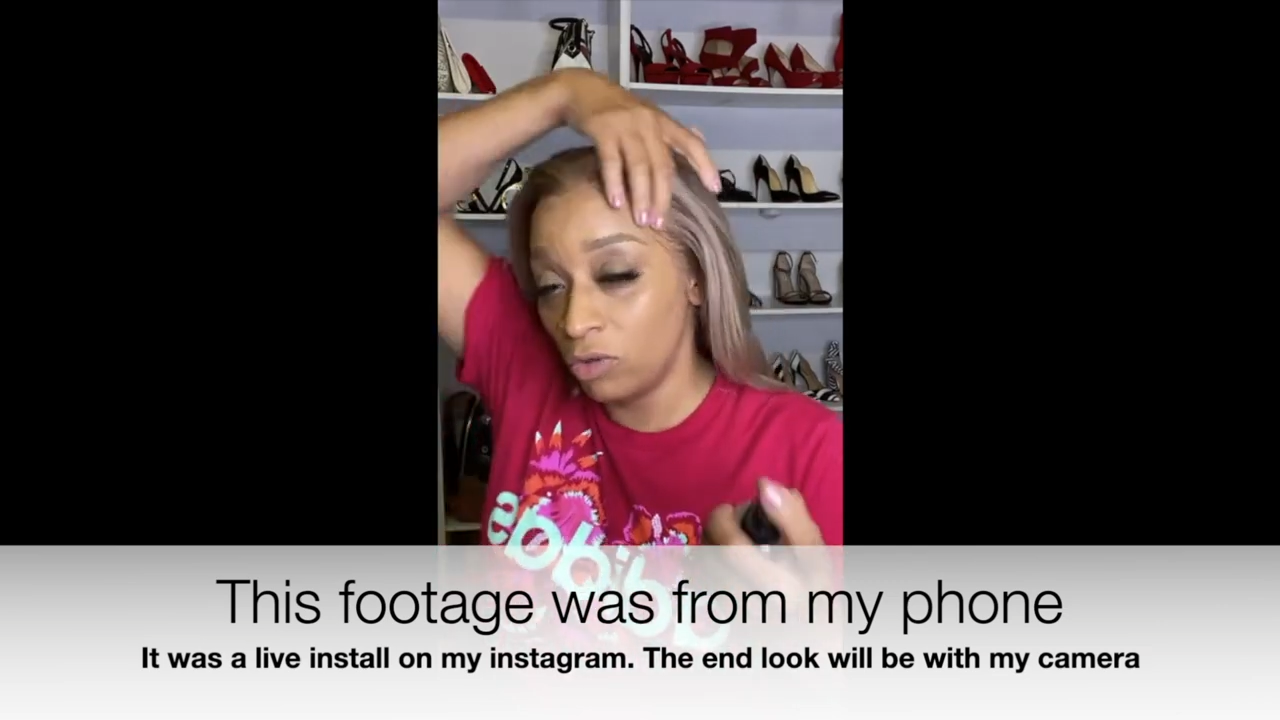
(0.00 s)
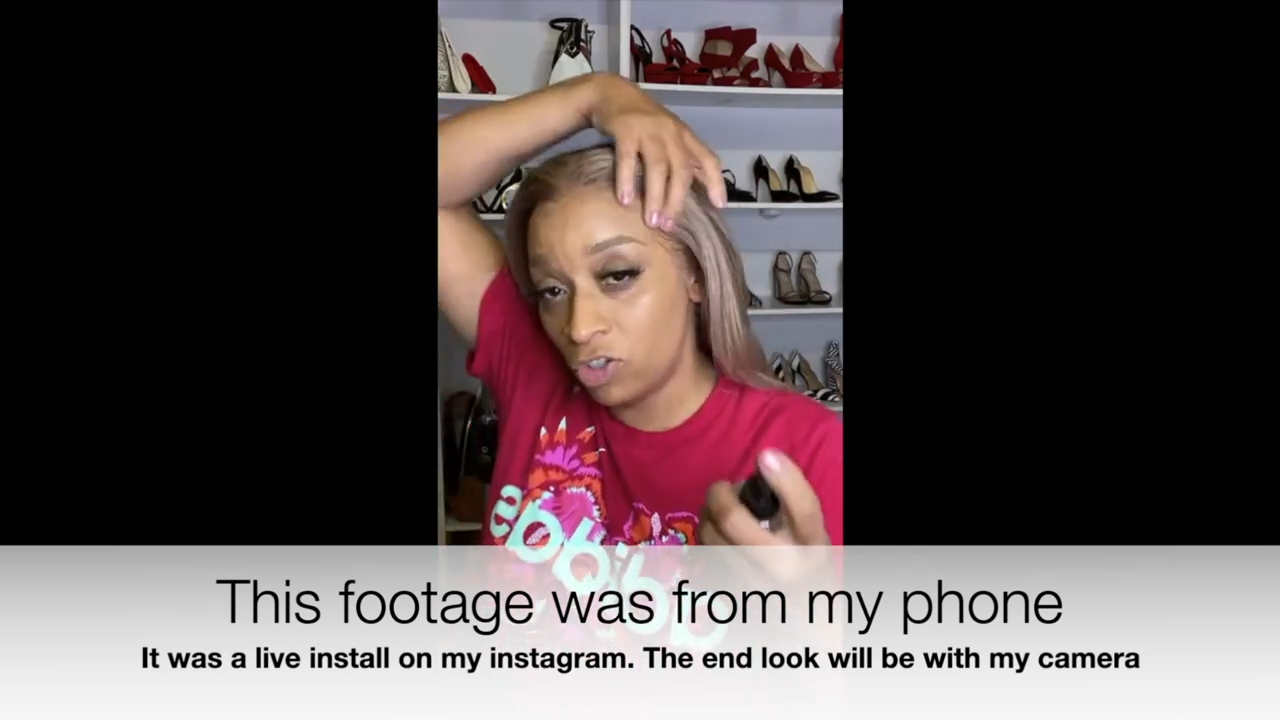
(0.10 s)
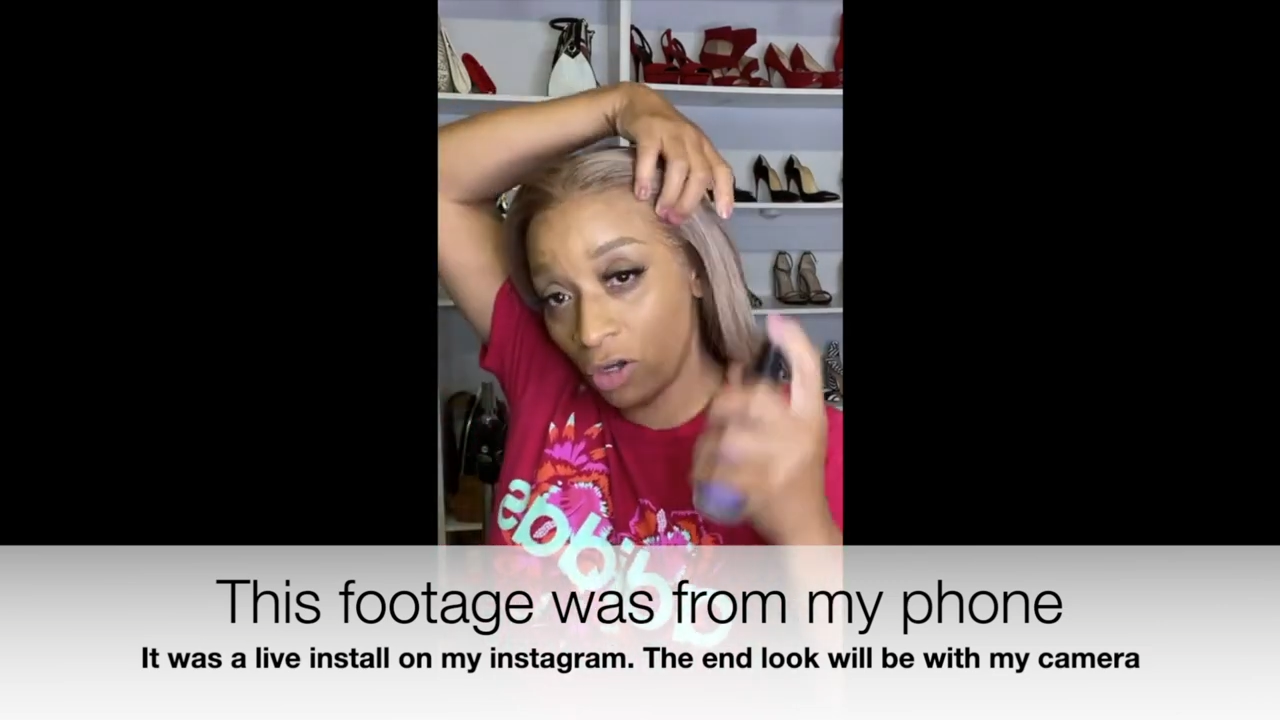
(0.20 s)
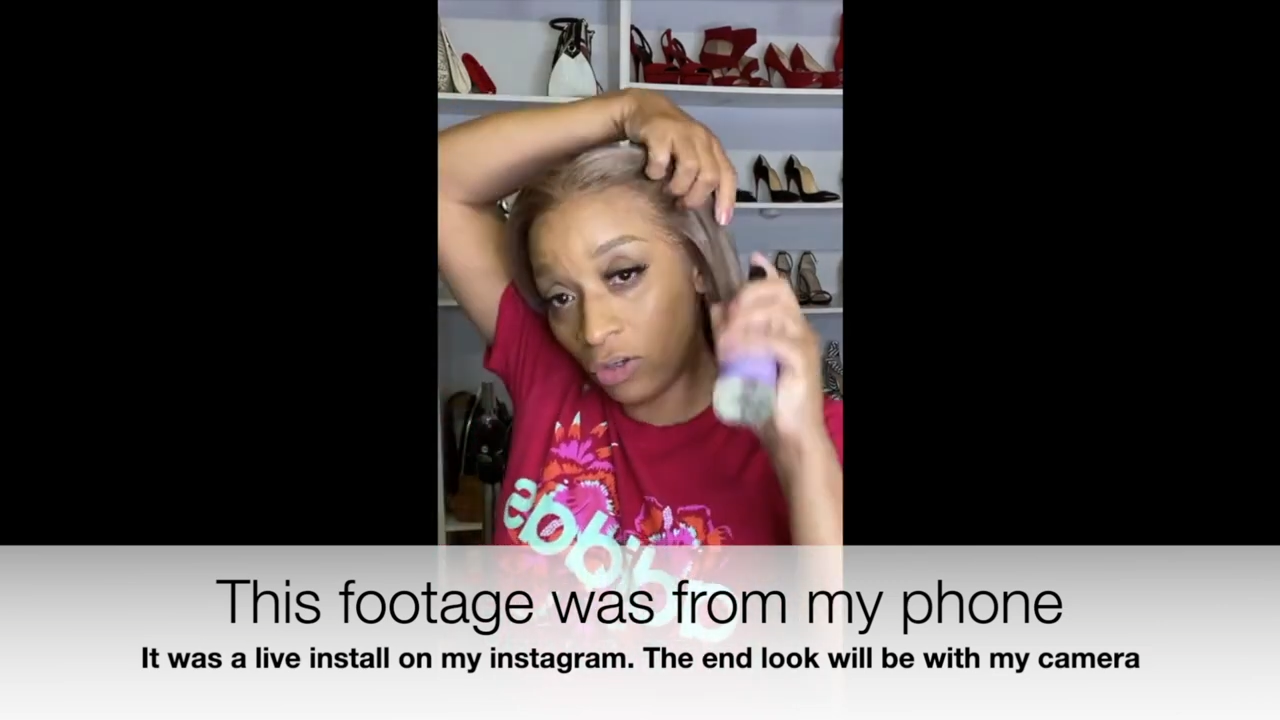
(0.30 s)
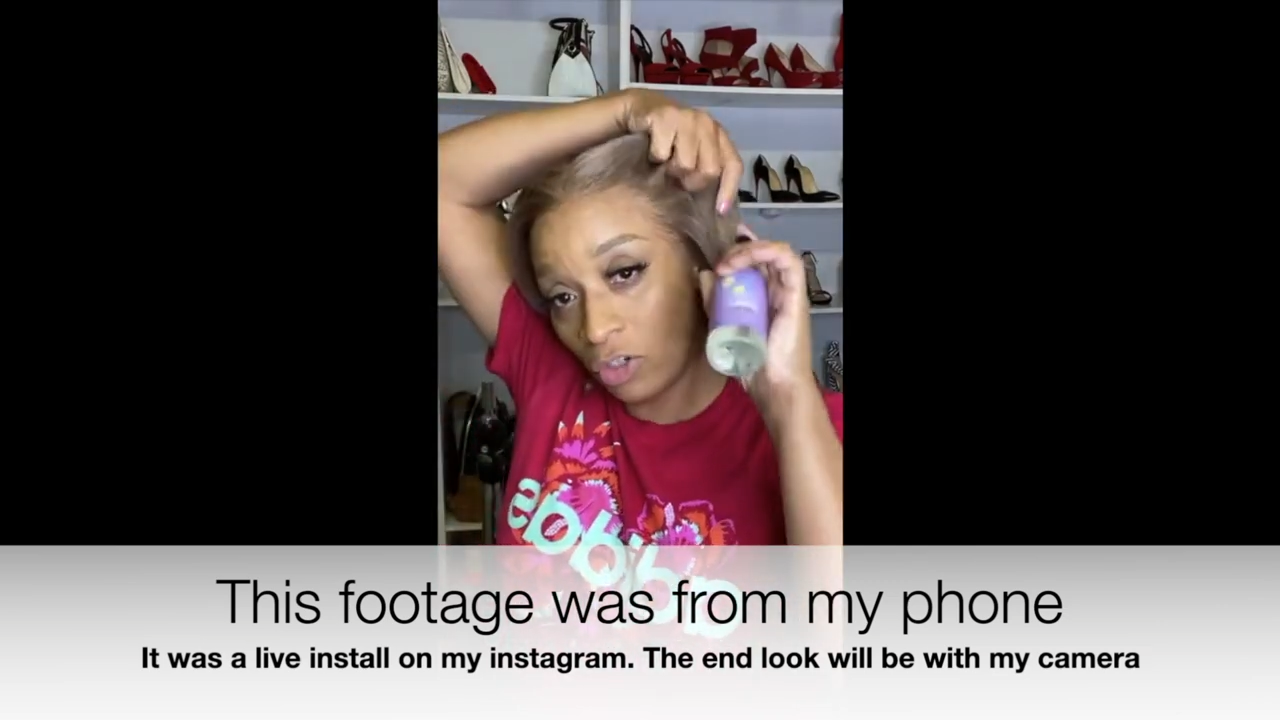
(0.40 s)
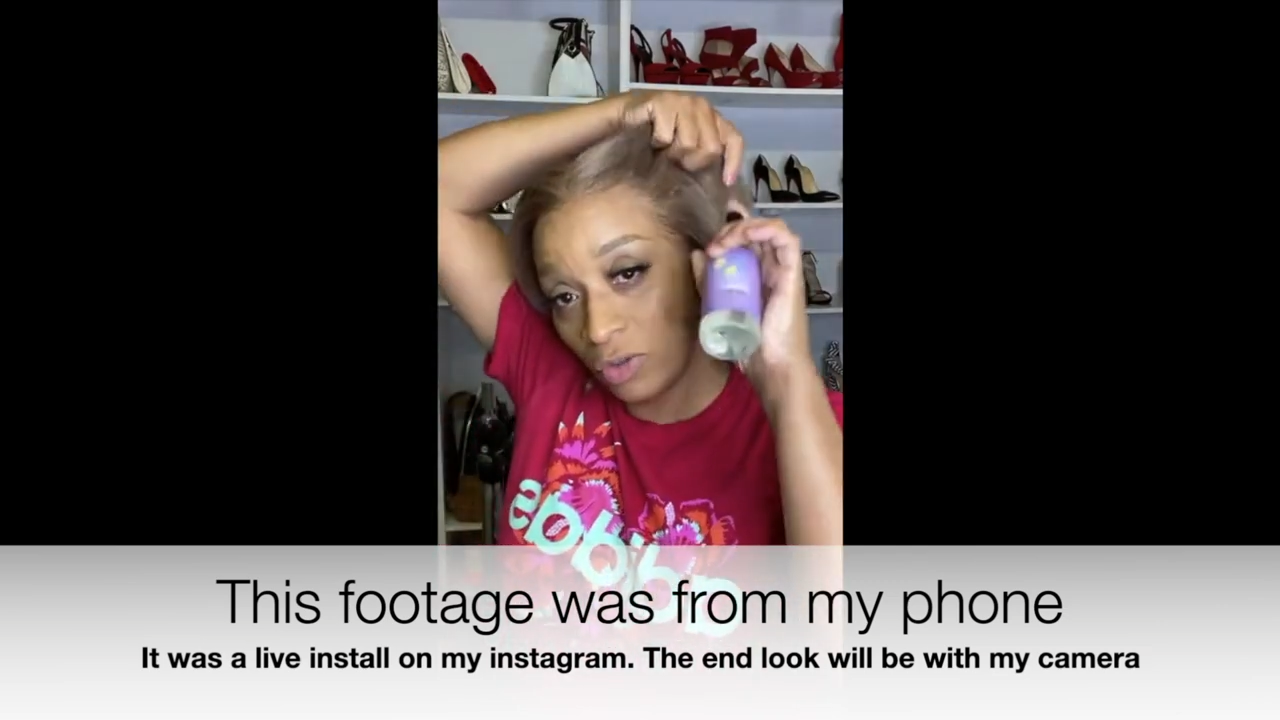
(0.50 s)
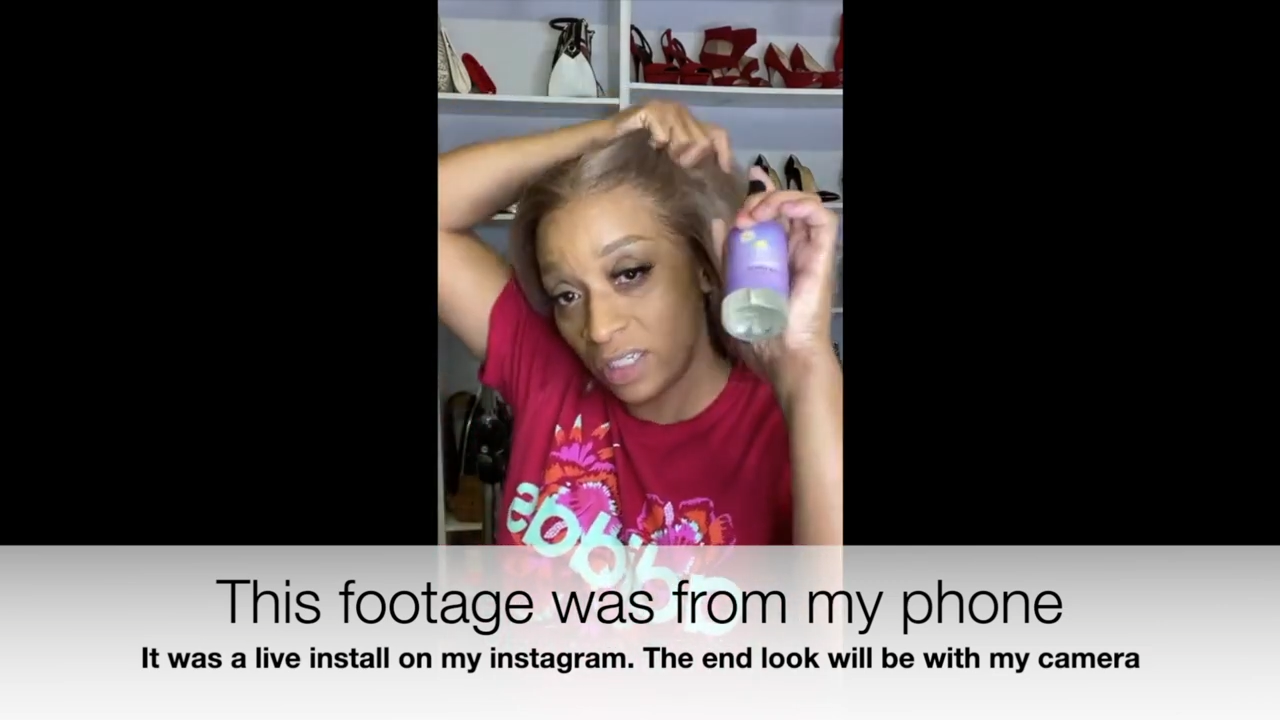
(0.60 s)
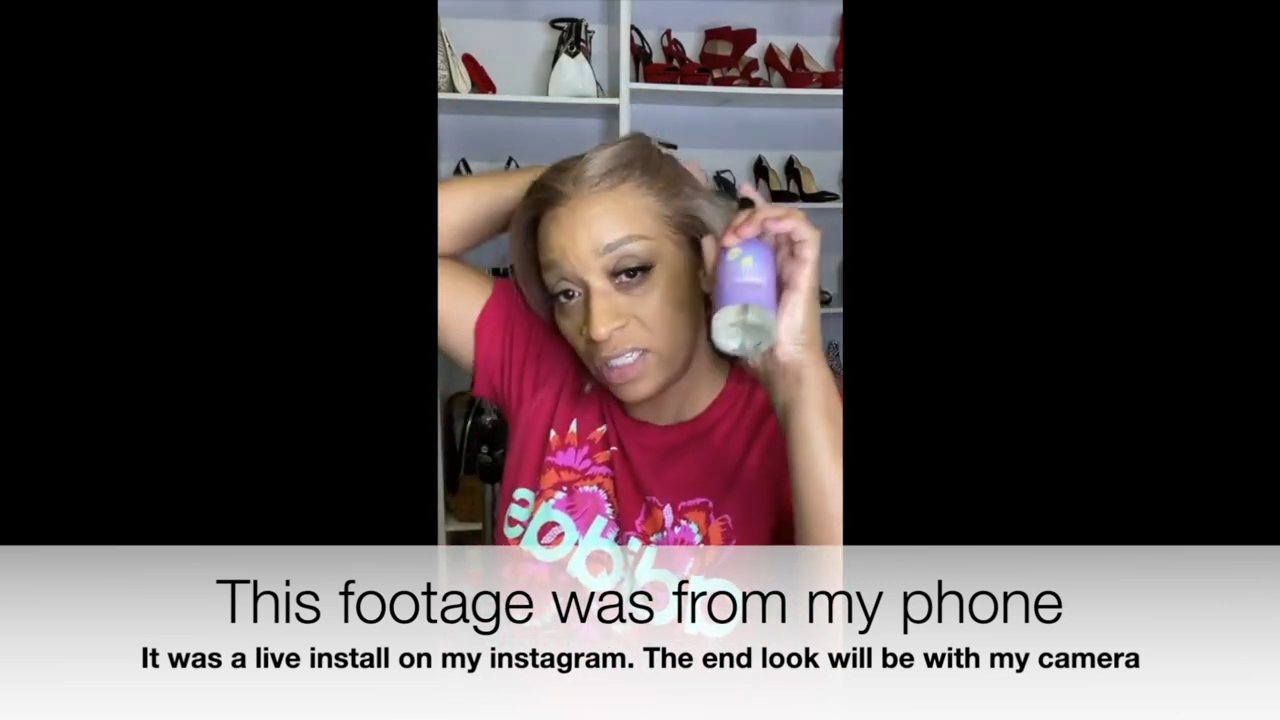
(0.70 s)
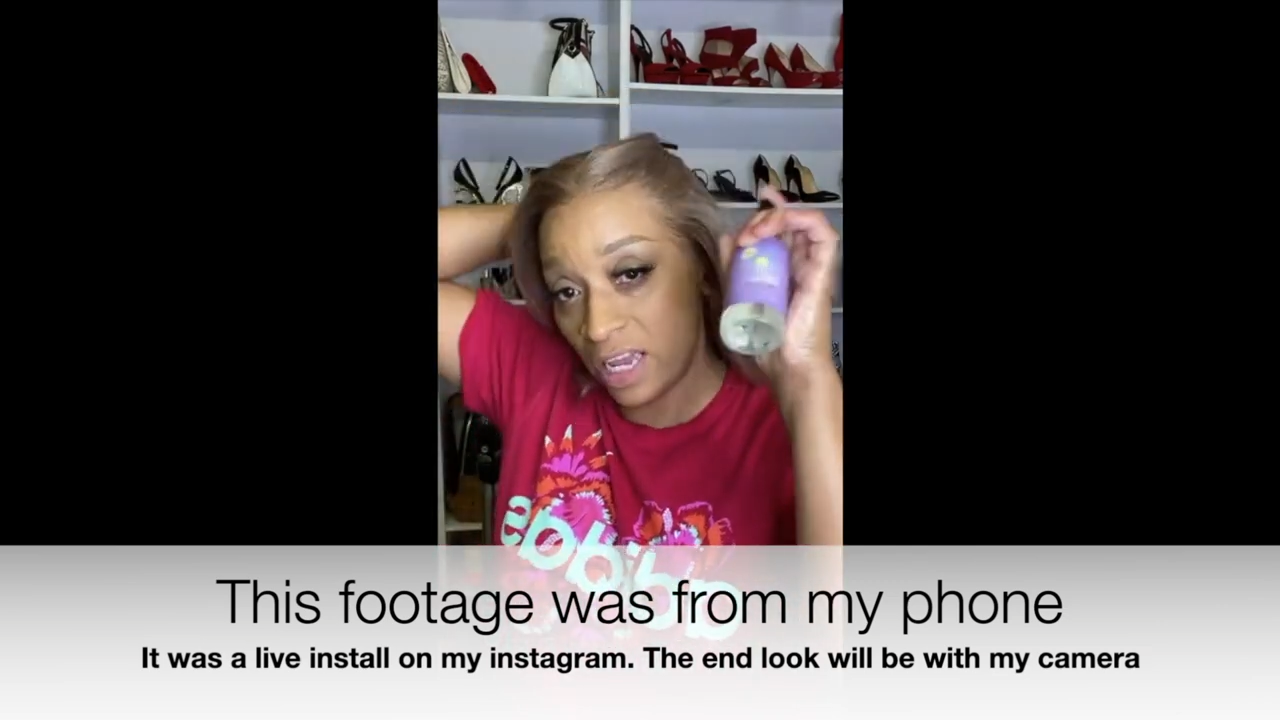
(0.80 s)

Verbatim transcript: what you're gonna do is